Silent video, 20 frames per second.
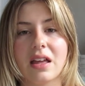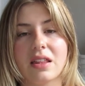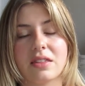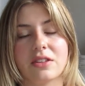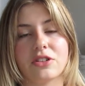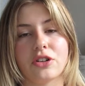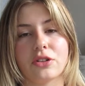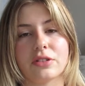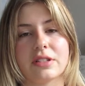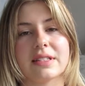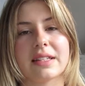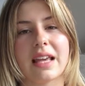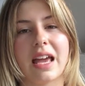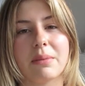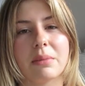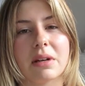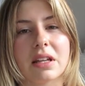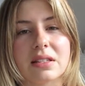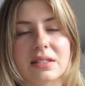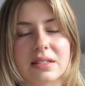the doctors
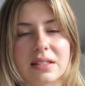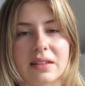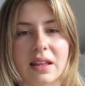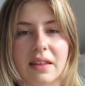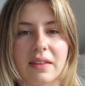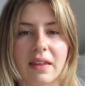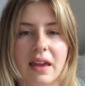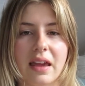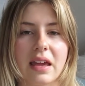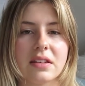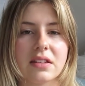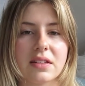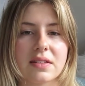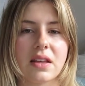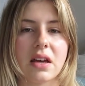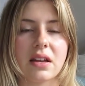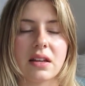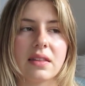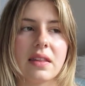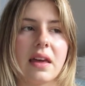came in and said that they had
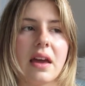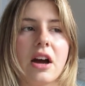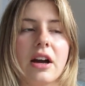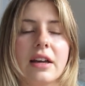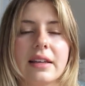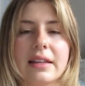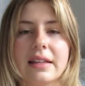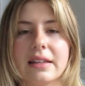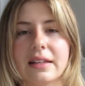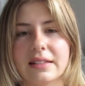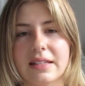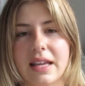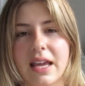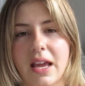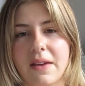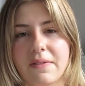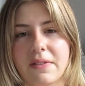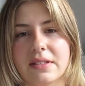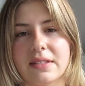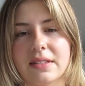decided that I needed to
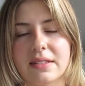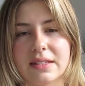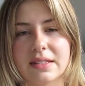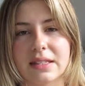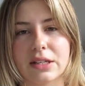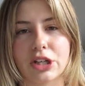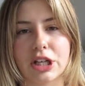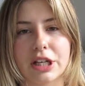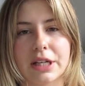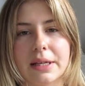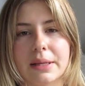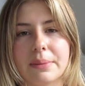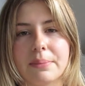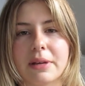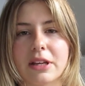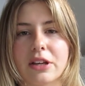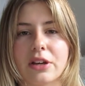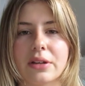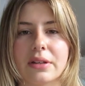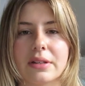have a Caesarian
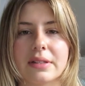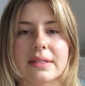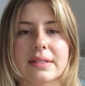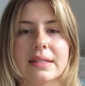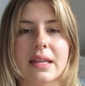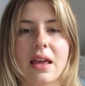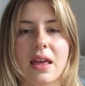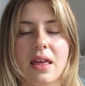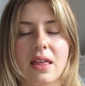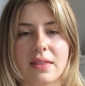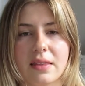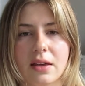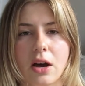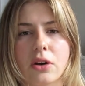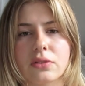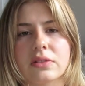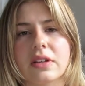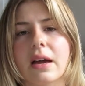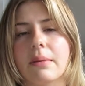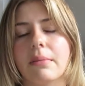because the
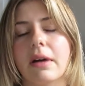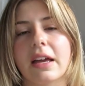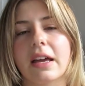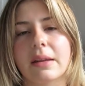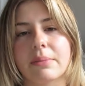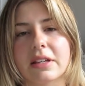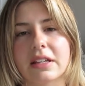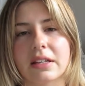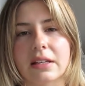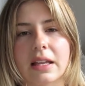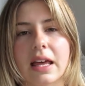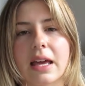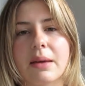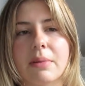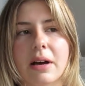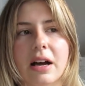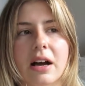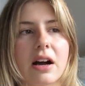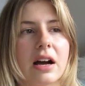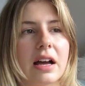whole time I had been in
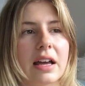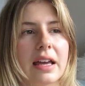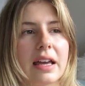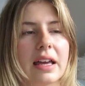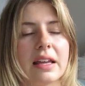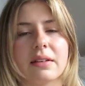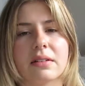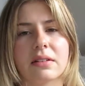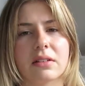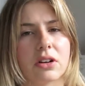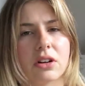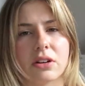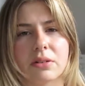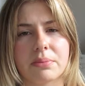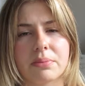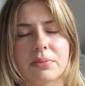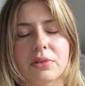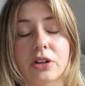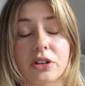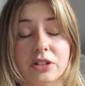labour I hadn't
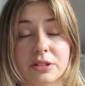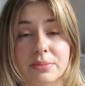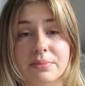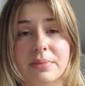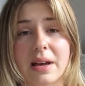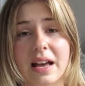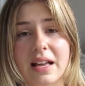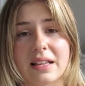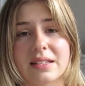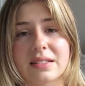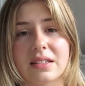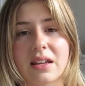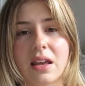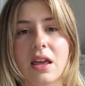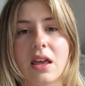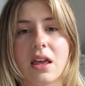gotten past